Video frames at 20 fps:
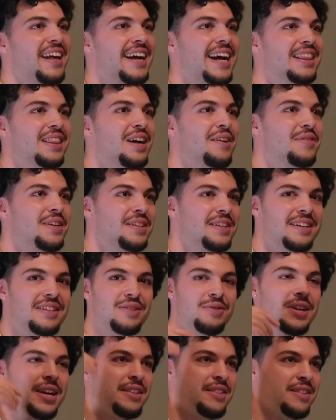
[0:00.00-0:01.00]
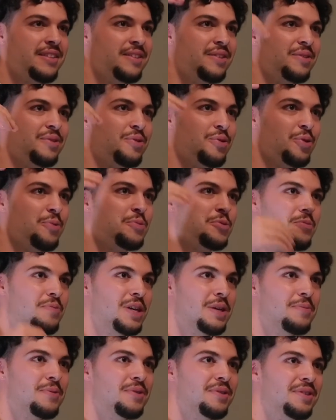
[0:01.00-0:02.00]
Like, I yeah. loved it, and you get in the little groups with
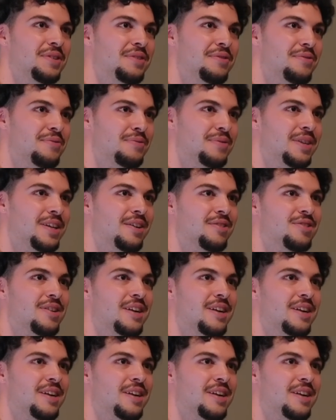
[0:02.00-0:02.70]
people, and you you know